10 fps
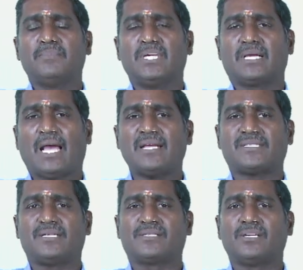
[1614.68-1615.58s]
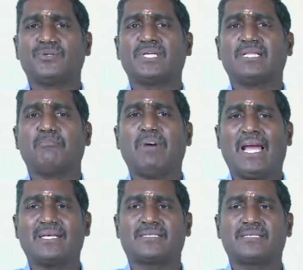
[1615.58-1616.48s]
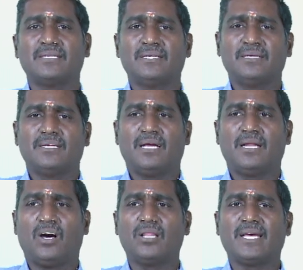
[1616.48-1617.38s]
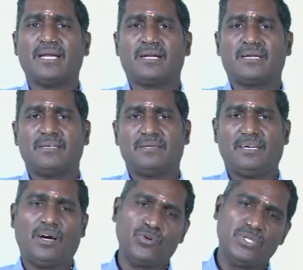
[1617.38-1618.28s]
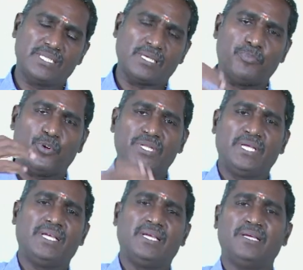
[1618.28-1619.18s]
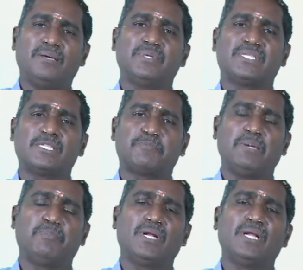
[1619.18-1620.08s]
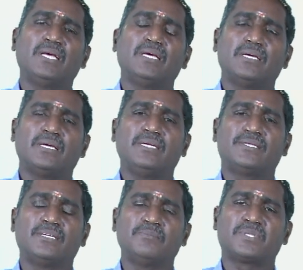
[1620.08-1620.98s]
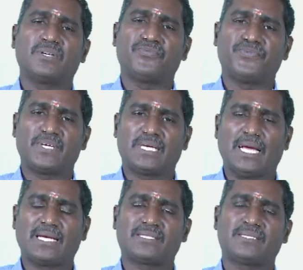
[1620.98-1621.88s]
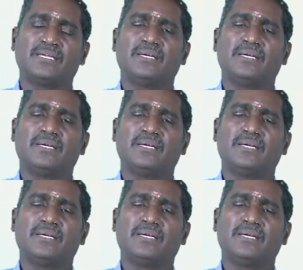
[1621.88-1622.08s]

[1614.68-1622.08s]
cash reserves in the banks, and all that? How do they support the business people in terms of tax